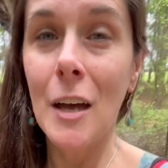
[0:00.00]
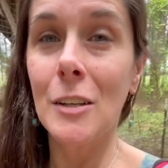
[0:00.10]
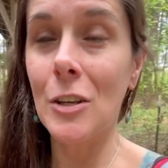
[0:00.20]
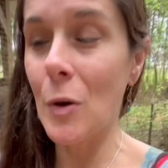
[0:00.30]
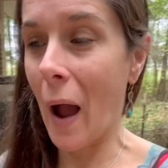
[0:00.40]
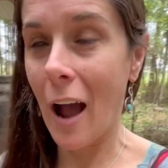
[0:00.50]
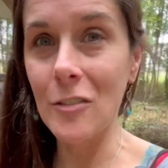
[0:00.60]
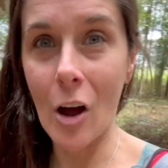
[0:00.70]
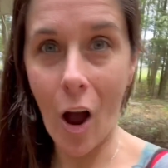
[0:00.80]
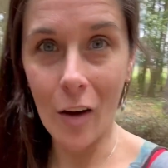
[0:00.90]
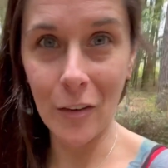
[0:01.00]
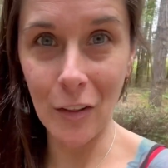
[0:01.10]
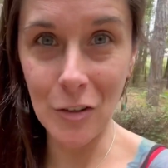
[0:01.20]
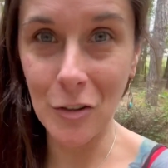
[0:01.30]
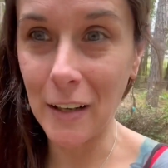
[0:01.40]
So you have to offer
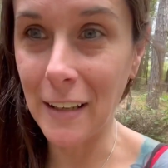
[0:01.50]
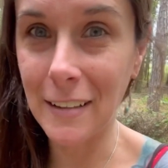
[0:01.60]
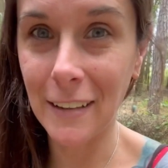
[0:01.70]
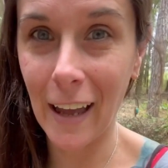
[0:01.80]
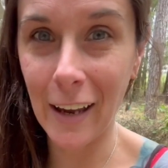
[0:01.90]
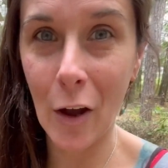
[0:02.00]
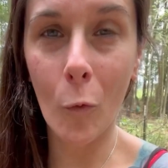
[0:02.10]
the treat like